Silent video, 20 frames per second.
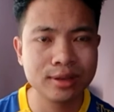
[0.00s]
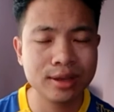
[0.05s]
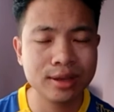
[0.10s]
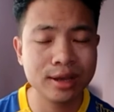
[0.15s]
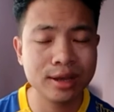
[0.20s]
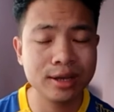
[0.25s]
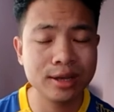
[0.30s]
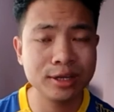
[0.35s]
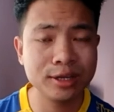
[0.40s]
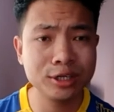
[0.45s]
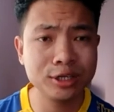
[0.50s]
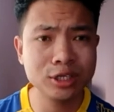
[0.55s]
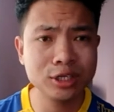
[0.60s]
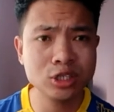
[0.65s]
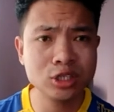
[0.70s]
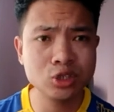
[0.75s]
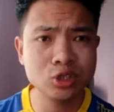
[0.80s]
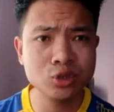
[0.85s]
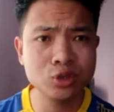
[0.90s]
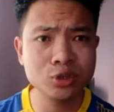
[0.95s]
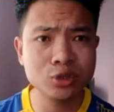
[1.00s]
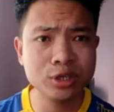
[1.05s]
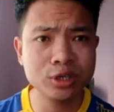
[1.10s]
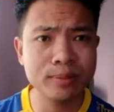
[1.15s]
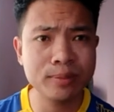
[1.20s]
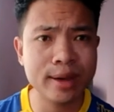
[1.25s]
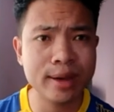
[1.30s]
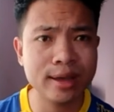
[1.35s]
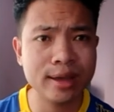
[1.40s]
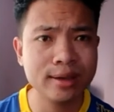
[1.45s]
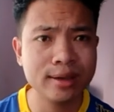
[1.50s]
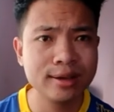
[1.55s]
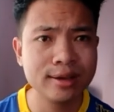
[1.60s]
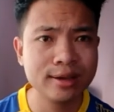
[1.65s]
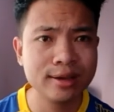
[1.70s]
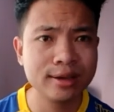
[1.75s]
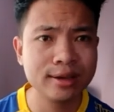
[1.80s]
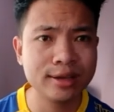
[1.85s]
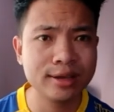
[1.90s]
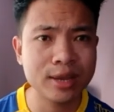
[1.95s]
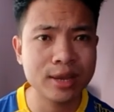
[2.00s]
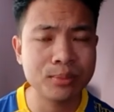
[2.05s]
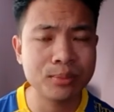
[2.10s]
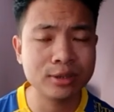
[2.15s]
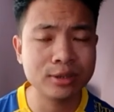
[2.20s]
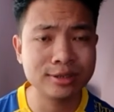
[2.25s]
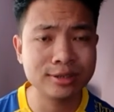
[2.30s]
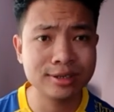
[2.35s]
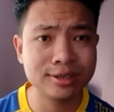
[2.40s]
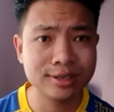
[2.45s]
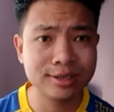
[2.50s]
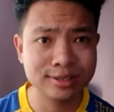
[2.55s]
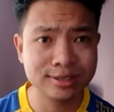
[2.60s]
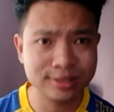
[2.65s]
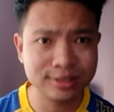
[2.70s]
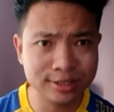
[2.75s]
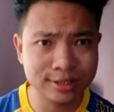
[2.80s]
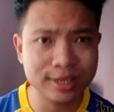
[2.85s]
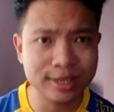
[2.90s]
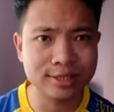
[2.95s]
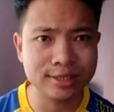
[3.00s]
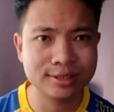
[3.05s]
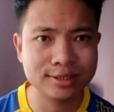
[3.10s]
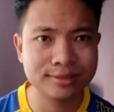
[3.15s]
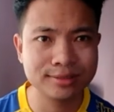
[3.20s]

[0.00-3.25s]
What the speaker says: and it is denoted by capital Z,